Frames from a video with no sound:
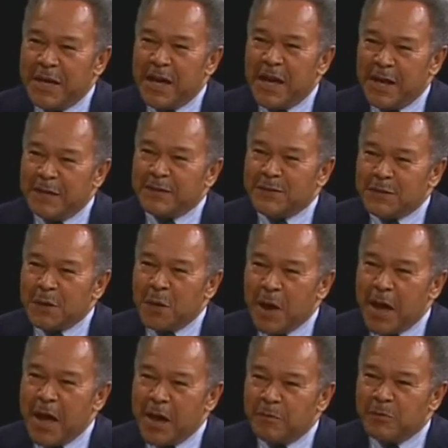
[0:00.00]
And so
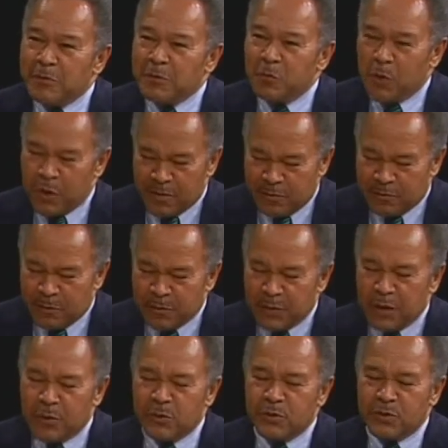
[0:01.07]
I have some wonderful
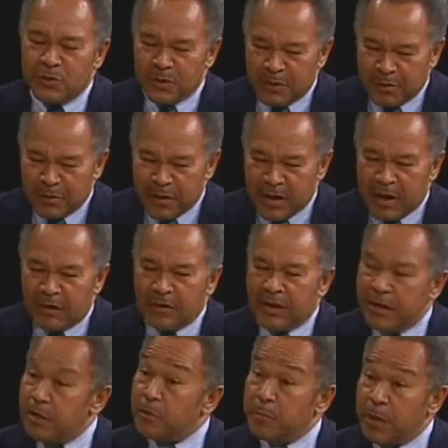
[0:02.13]
notes that I'll
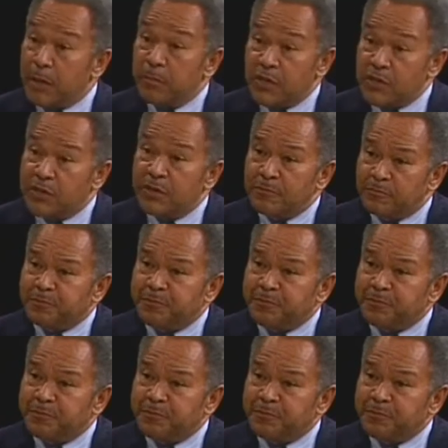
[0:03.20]
later publish.